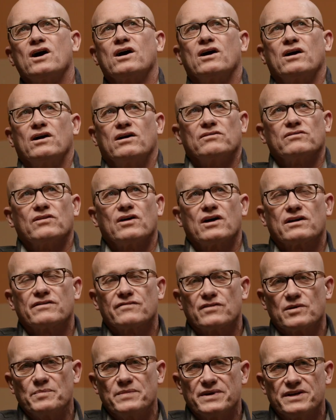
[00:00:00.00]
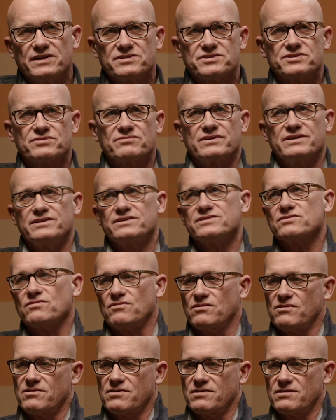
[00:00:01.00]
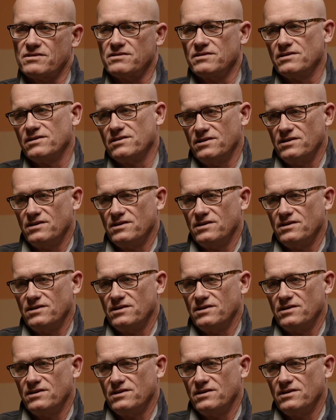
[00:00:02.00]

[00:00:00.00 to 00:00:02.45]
a lot of our ministries are